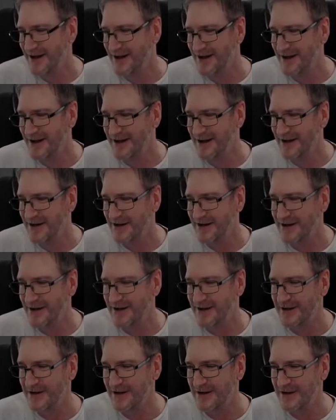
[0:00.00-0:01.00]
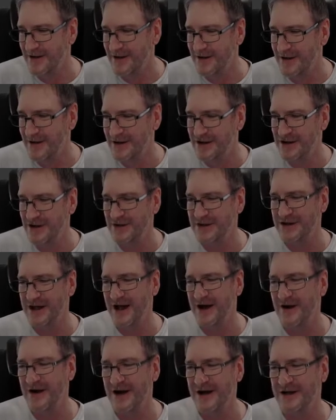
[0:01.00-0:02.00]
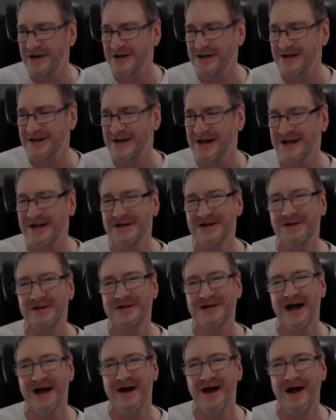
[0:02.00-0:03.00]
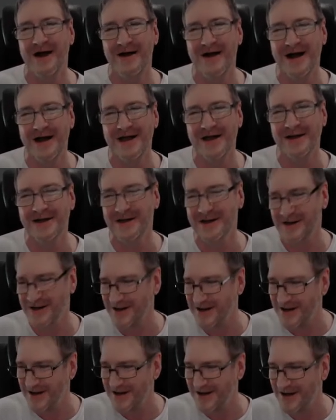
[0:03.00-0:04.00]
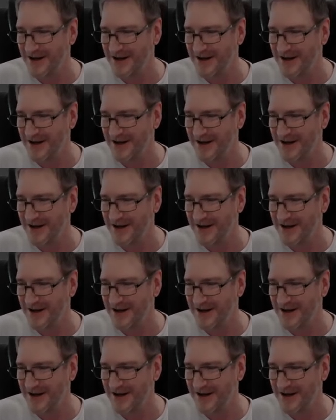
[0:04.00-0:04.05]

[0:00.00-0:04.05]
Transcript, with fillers: uh, Tuatara, good to see you, Tuatara. How are you?